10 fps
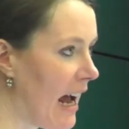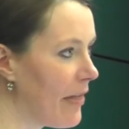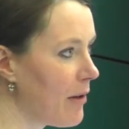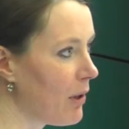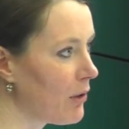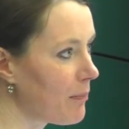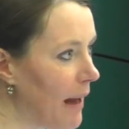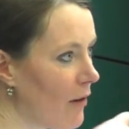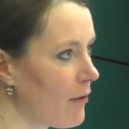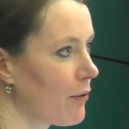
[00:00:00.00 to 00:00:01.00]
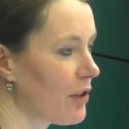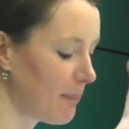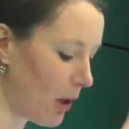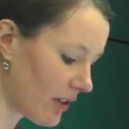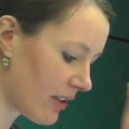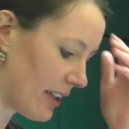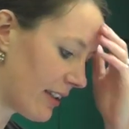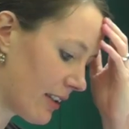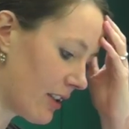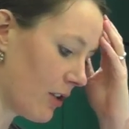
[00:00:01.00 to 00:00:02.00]
And the most powerful
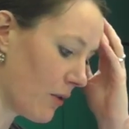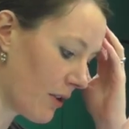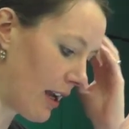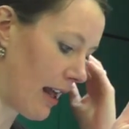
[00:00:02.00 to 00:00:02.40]
responses to